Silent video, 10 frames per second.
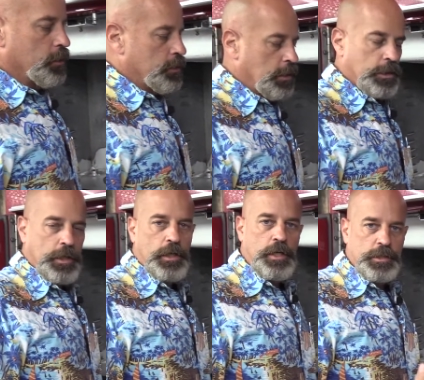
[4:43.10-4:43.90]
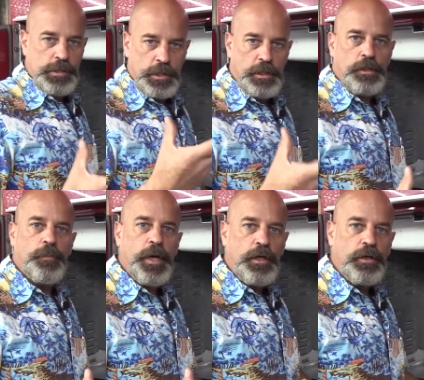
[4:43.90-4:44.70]
so that it doesn't heat the
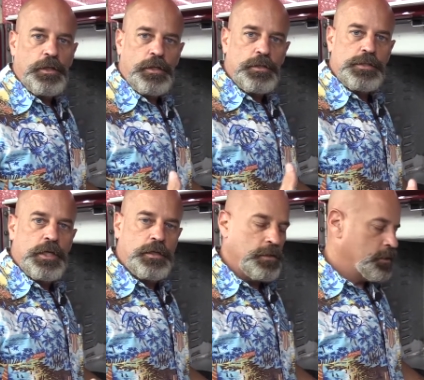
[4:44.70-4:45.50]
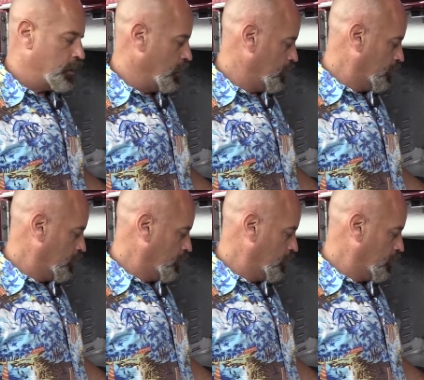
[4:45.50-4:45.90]
paint on the inside of the tank.